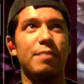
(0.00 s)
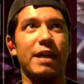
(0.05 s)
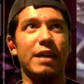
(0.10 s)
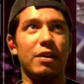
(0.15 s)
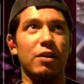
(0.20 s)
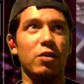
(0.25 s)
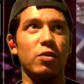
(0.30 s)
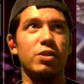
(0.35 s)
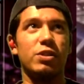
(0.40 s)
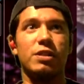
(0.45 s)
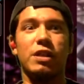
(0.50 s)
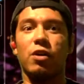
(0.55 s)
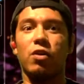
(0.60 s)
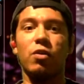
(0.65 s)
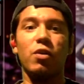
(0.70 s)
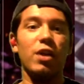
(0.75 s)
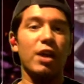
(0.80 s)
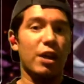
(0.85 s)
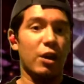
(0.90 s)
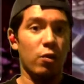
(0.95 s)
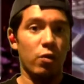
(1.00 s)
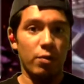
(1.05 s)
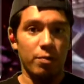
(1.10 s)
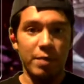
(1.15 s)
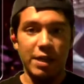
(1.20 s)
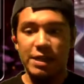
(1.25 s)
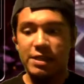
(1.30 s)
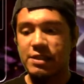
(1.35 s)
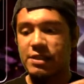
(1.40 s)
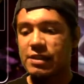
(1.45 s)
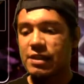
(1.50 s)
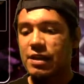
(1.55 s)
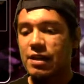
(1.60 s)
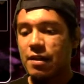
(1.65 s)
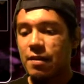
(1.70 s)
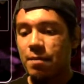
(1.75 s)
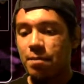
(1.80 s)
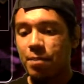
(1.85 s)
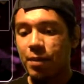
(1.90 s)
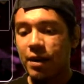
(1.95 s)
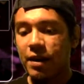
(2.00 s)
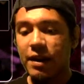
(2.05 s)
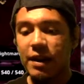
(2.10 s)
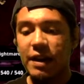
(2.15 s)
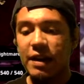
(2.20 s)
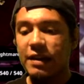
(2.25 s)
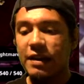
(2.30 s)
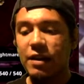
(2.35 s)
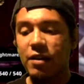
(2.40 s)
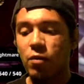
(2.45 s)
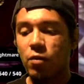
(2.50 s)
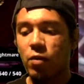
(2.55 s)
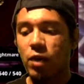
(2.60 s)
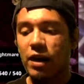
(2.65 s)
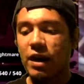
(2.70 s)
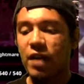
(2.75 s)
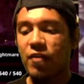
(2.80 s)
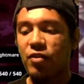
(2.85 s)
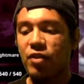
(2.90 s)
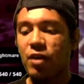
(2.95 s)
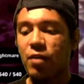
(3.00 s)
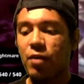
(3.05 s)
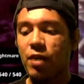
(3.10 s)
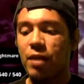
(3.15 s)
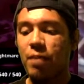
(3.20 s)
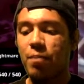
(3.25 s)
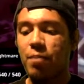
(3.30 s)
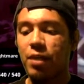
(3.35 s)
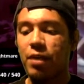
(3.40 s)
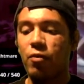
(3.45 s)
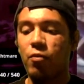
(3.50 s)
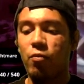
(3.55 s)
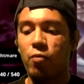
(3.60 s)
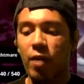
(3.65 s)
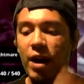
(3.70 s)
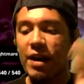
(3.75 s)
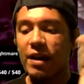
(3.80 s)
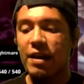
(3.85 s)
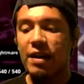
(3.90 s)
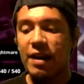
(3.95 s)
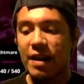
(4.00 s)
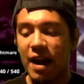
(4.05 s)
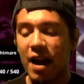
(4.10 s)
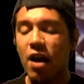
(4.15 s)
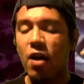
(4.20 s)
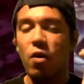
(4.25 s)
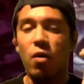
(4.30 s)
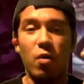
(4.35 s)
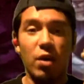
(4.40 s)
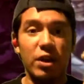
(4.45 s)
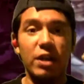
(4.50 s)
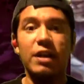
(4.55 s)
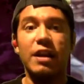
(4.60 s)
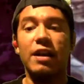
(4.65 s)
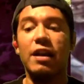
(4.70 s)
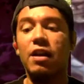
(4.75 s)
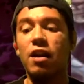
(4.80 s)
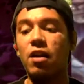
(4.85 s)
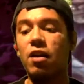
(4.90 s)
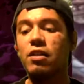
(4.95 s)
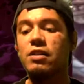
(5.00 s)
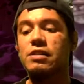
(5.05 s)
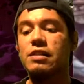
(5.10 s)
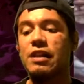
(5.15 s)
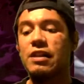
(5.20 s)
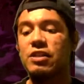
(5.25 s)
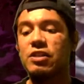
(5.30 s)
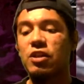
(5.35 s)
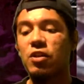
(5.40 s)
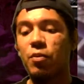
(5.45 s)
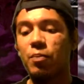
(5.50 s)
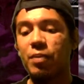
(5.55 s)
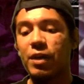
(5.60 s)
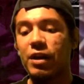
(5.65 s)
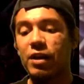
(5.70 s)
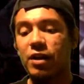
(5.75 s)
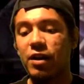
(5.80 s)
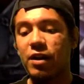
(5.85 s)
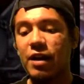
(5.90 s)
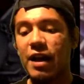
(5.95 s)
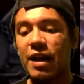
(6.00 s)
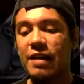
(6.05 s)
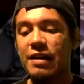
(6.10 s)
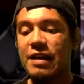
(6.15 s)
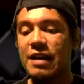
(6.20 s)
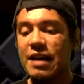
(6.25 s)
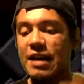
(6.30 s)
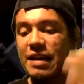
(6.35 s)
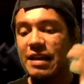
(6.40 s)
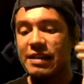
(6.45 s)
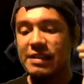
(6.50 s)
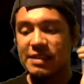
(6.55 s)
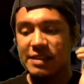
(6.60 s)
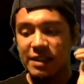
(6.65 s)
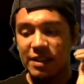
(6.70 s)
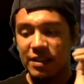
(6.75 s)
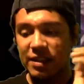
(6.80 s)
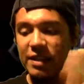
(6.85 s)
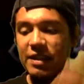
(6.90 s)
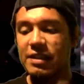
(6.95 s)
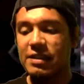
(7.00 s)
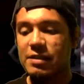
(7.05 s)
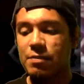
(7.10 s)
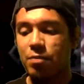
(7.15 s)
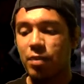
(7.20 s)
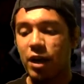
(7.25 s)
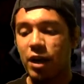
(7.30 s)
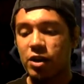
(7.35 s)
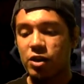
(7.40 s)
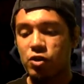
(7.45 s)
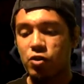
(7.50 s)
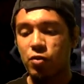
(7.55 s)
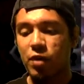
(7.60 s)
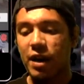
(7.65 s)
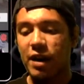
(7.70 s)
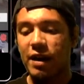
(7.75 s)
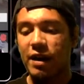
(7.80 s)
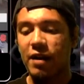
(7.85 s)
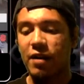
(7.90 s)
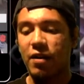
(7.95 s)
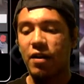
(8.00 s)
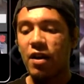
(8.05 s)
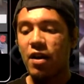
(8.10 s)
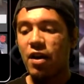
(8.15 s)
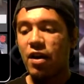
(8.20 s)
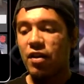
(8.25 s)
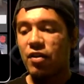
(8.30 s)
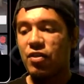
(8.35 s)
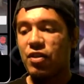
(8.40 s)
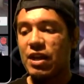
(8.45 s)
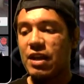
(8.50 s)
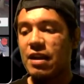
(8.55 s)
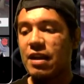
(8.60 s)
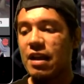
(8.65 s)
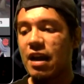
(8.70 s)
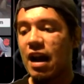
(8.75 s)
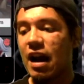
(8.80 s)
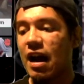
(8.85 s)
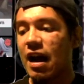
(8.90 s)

big nuke skill, he would miss. But it didn't work out that way. But right now, where it looks like she would be good at is this boss right here, the